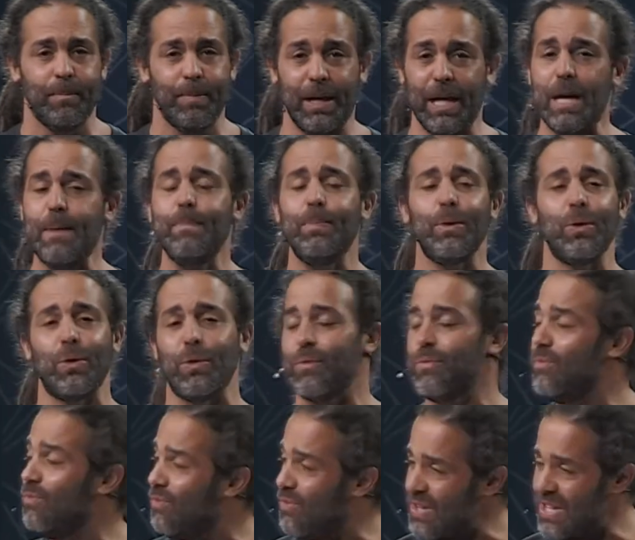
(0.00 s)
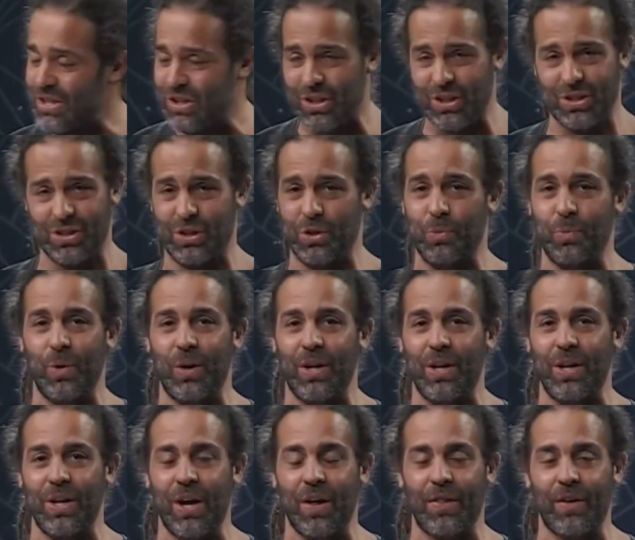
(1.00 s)
People are are vicious to one
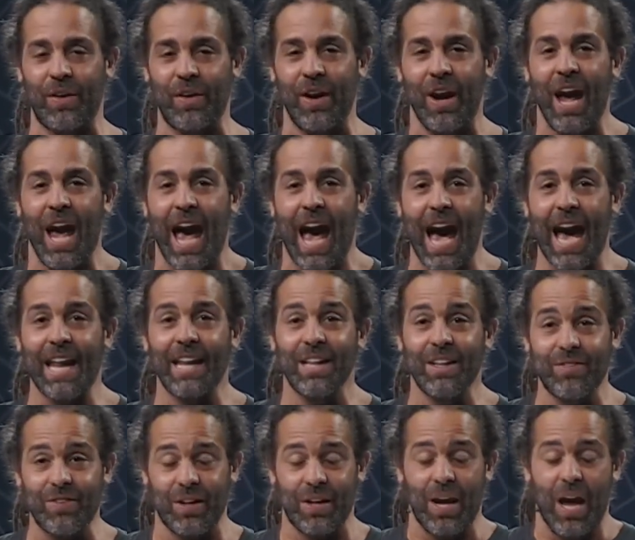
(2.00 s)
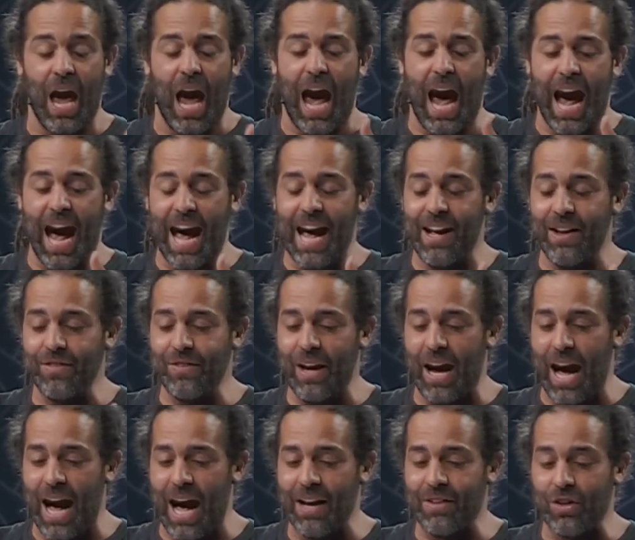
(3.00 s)
another. And listen, as,
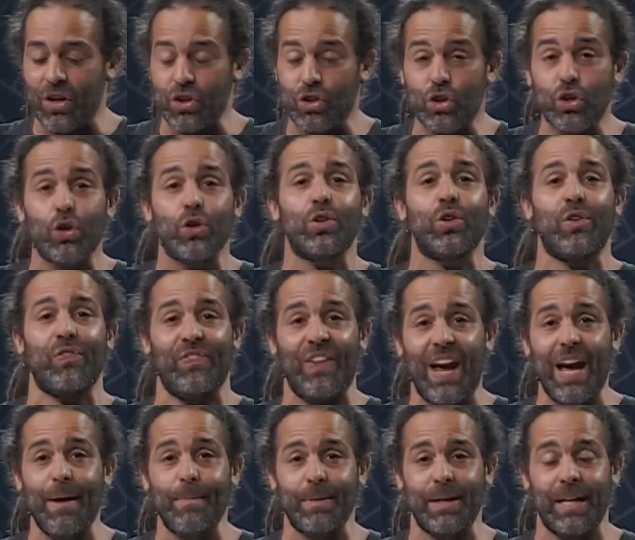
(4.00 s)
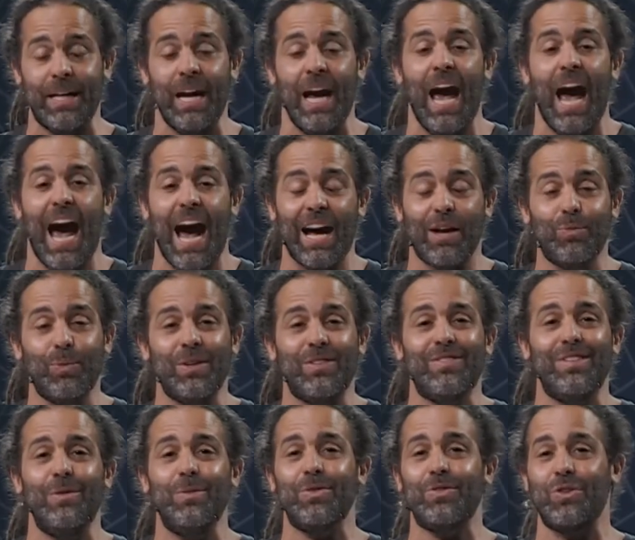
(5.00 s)
as a church family, as we
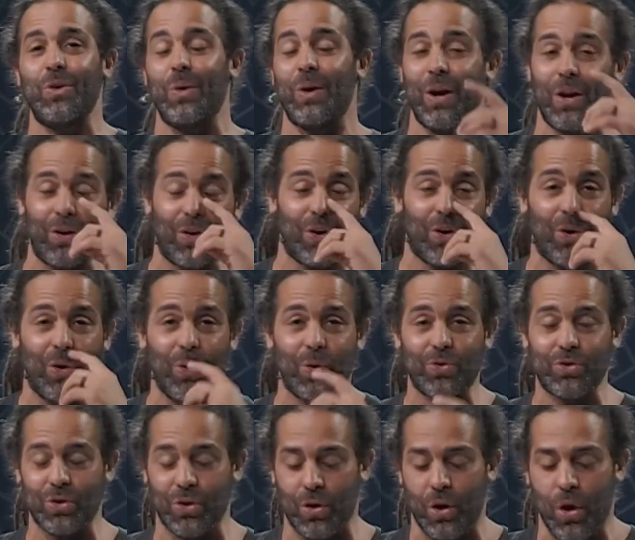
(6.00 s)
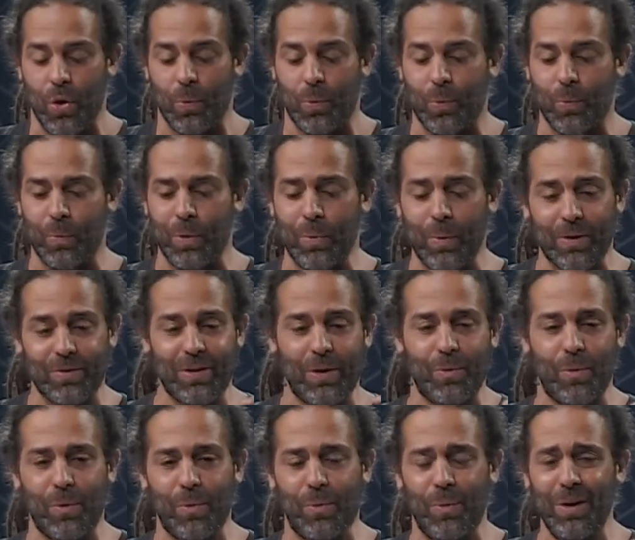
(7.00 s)
see what's going on in our culture, we want to say,
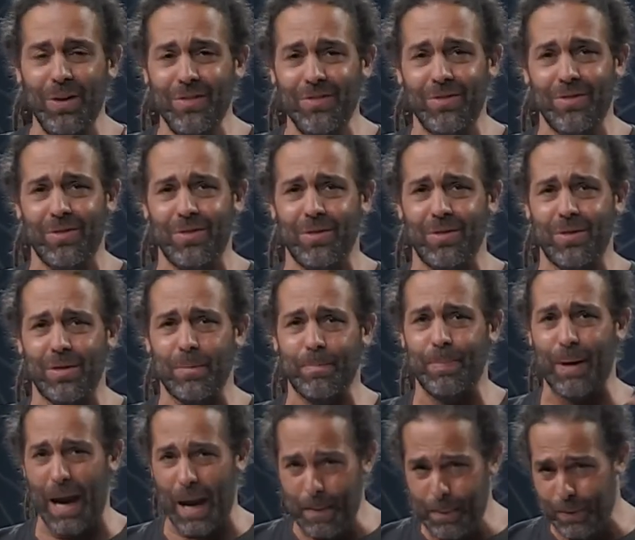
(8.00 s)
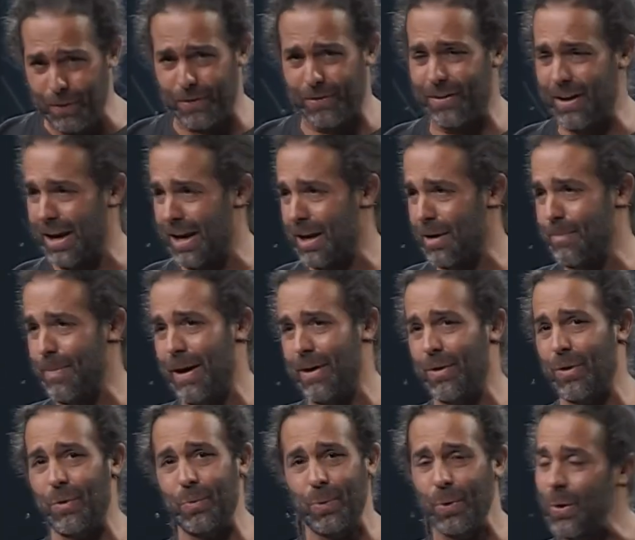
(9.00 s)
well, what does the Bible say about
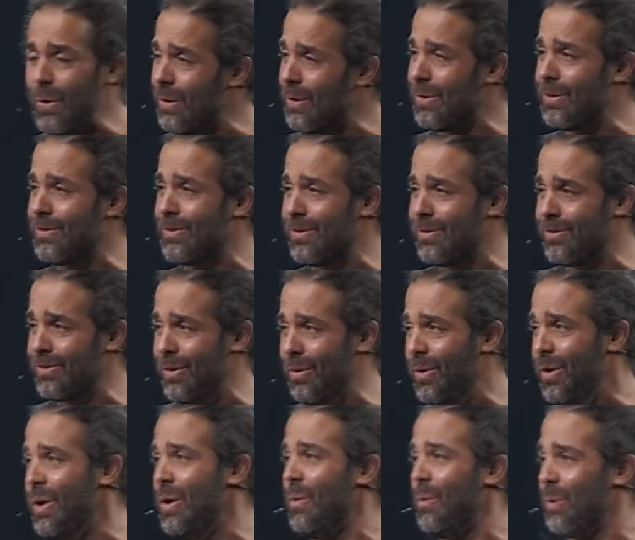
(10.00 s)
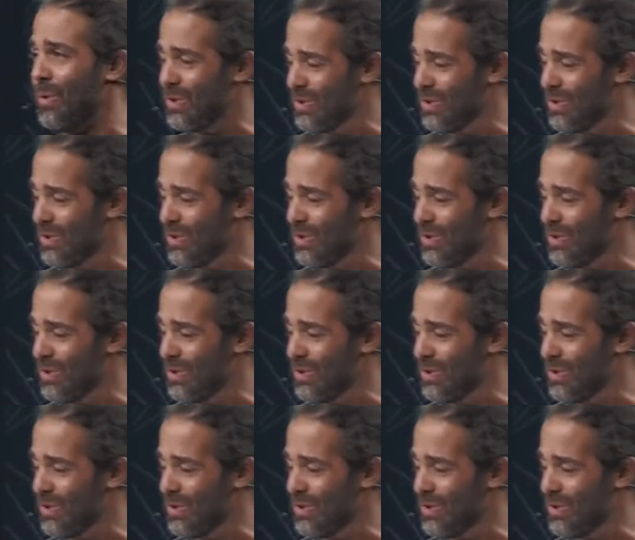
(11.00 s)
our words? And so we're